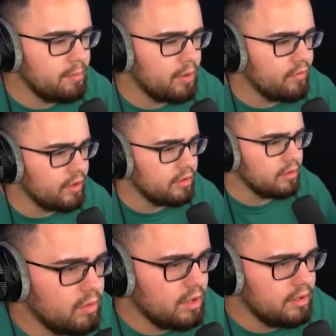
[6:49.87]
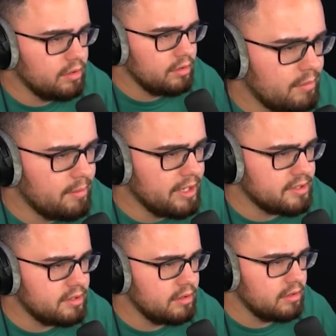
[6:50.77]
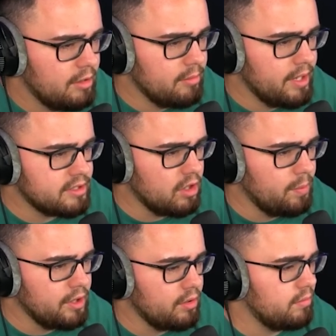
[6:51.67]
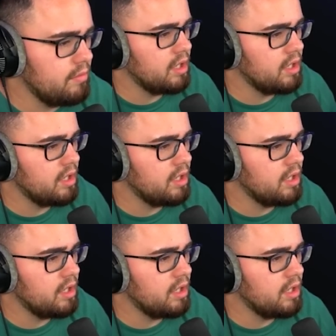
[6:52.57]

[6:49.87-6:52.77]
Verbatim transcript: Perfect. We're good. I'm the best. I'm the best. Open the. door.